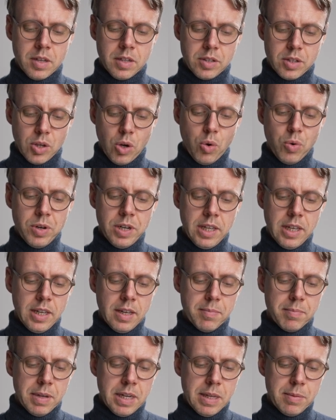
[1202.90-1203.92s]
It's only a
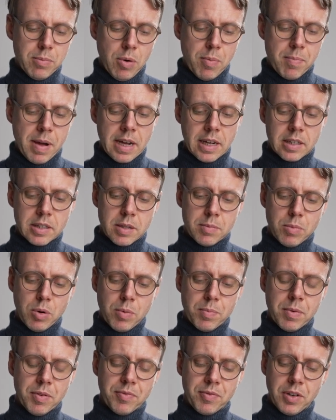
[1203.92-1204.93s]
minimum
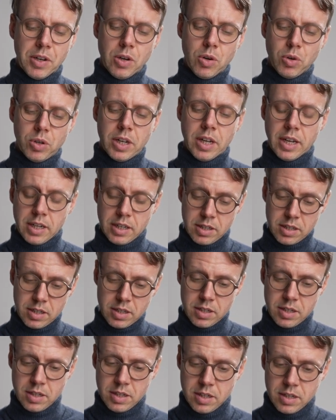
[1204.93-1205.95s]
maximum if we look at
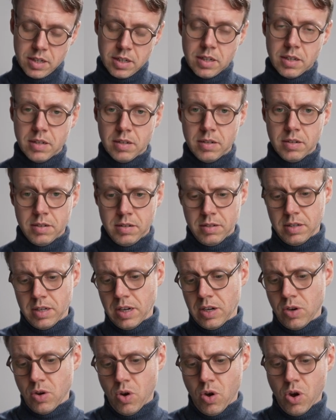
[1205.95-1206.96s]

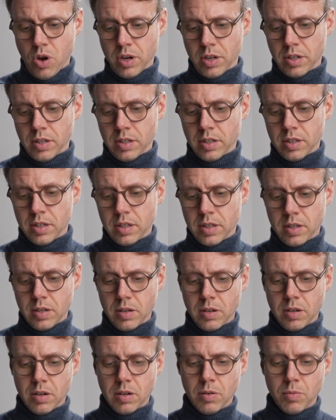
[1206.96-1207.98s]
along
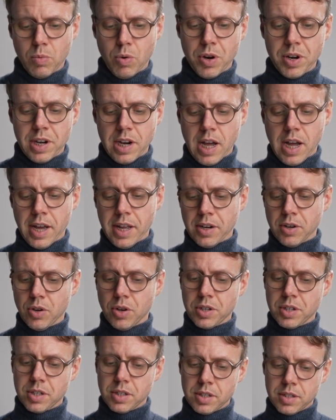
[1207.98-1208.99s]
one line,
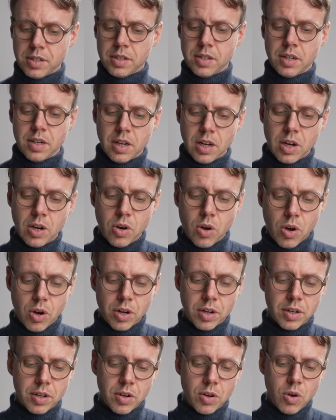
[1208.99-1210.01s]
not
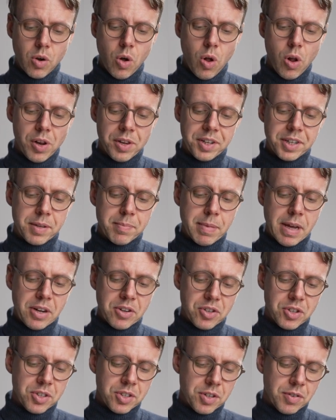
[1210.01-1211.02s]
along all the
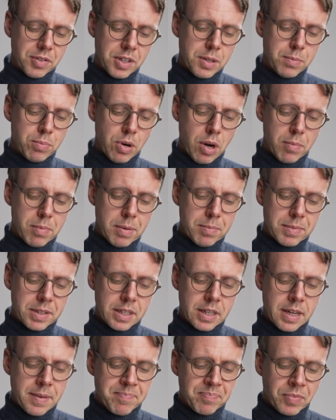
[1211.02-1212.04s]
dimensions of this problems.
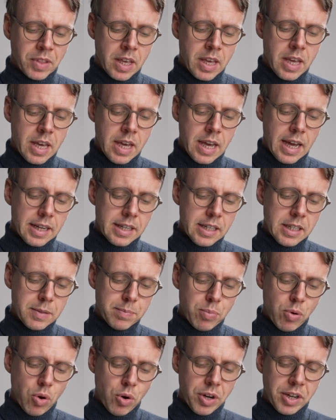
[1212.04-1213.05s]
And these
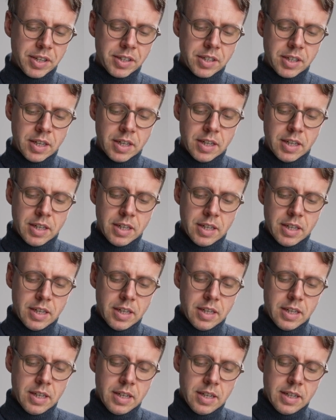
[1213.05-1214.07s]
points
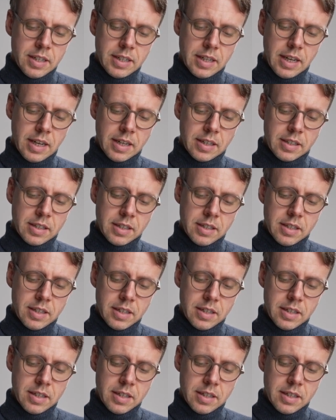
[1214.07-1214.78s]
that